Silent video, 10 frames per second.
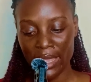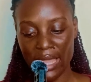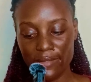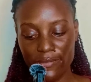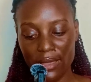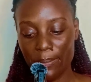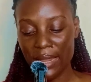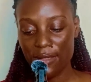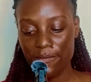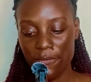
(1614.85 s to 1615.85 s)
And if you're
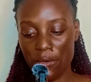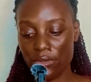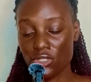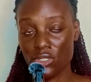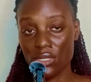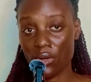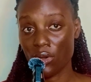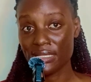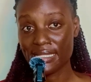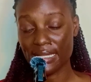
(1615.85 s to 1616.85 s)
applying for
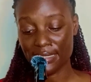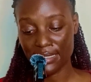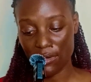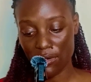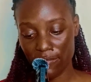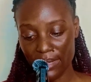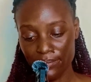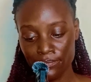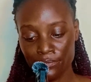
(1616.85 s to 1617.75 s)
roles in Stackover,